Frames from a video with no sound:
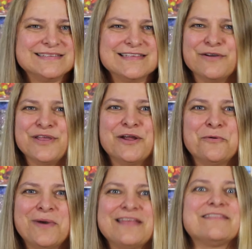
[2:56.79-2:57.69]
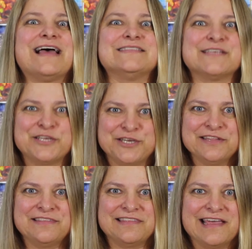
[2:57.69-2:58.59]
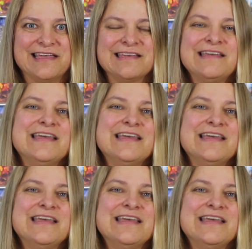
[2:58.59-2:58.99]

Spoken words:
So you know what? That's a good thing.